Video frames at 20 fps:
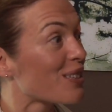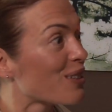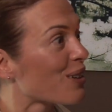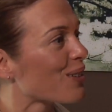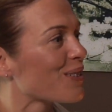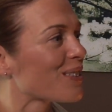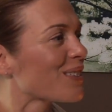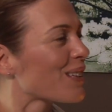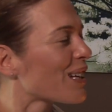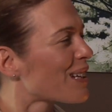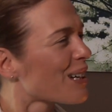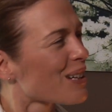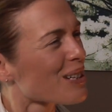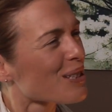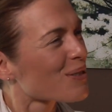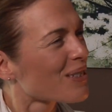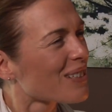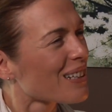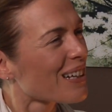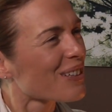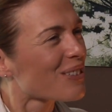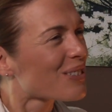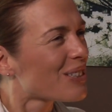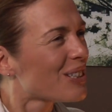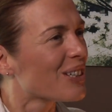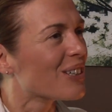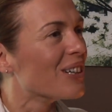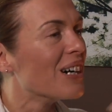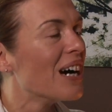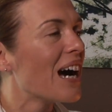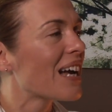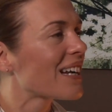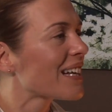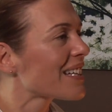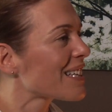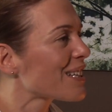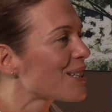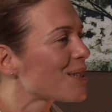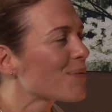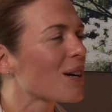You know, like, I just went, I don't know. And I
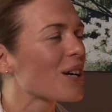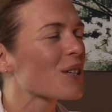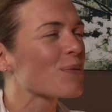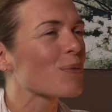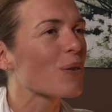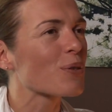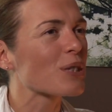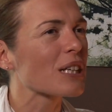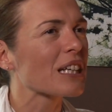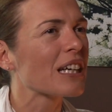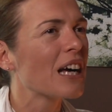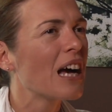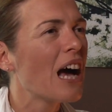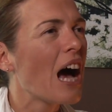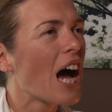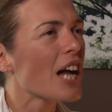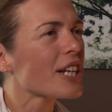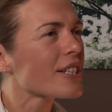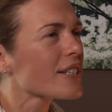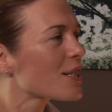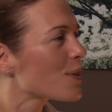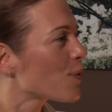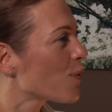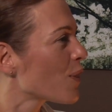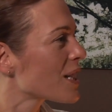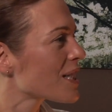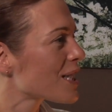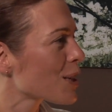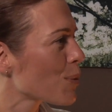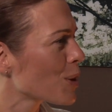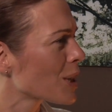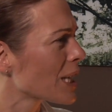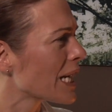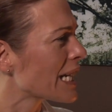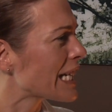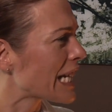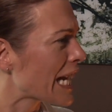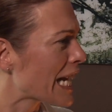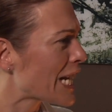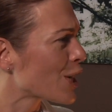said to my husband, I was like, I just need to find someone
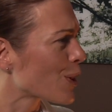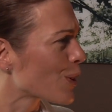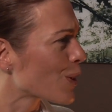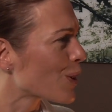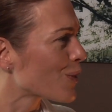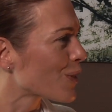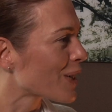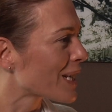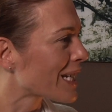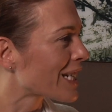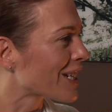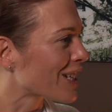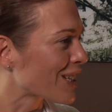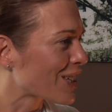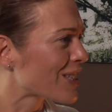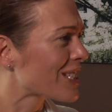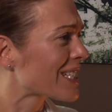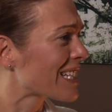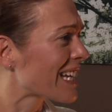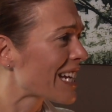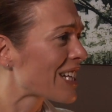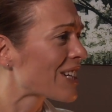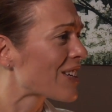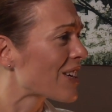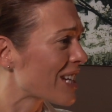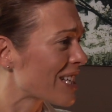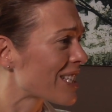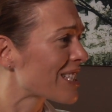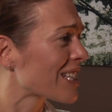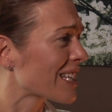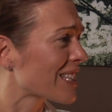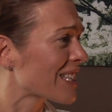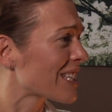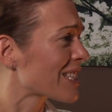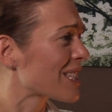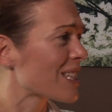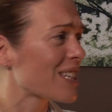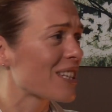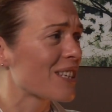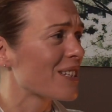like Gaynor over here. Because Gaynor is like
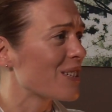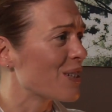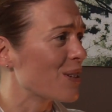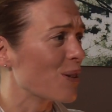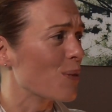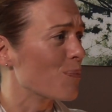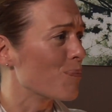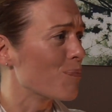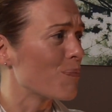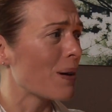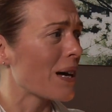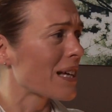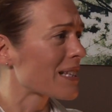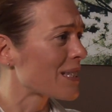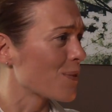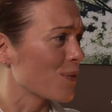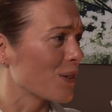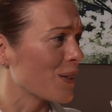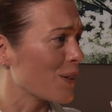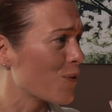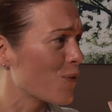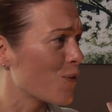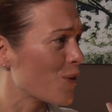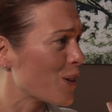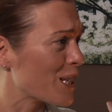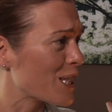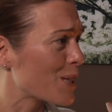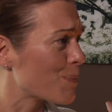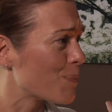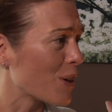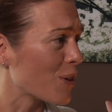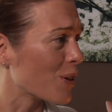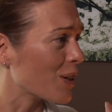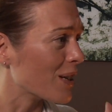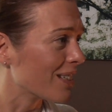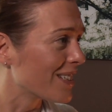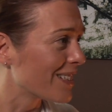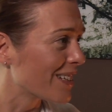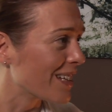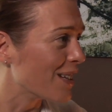this, you know, massively free
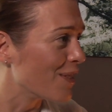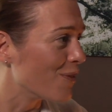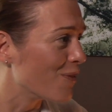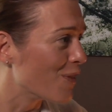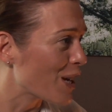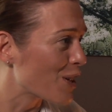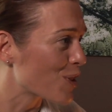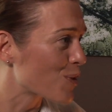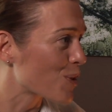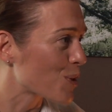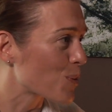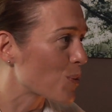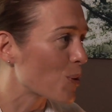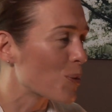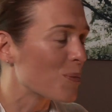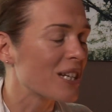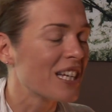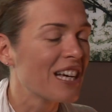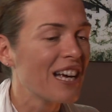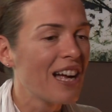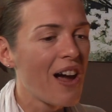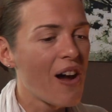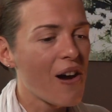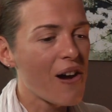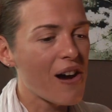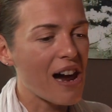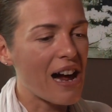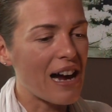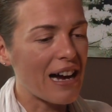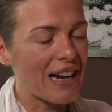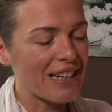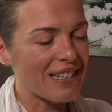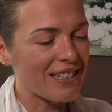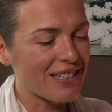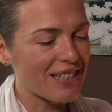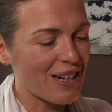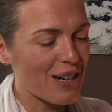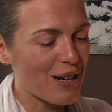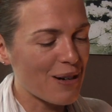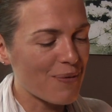spirit and adventurous sure. woman.
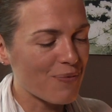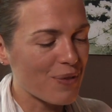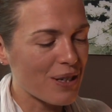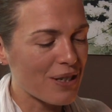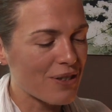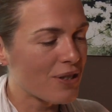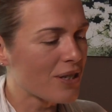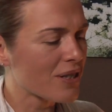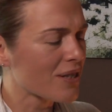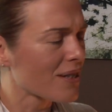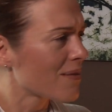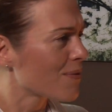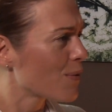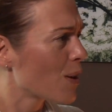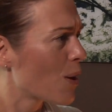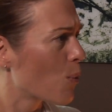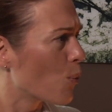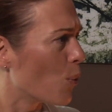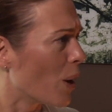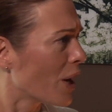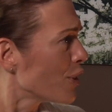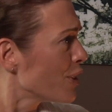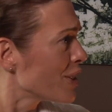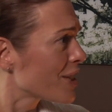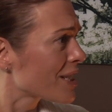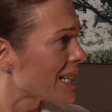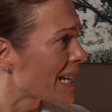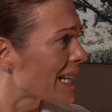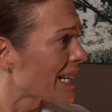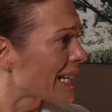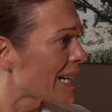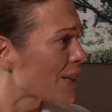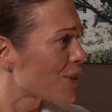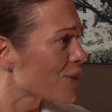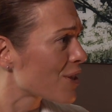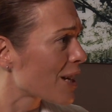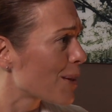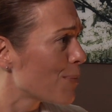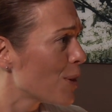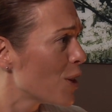And he said, why don't you just get Gaynor
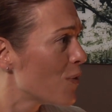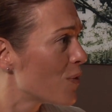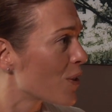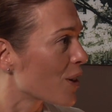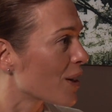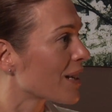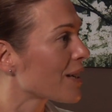to come over?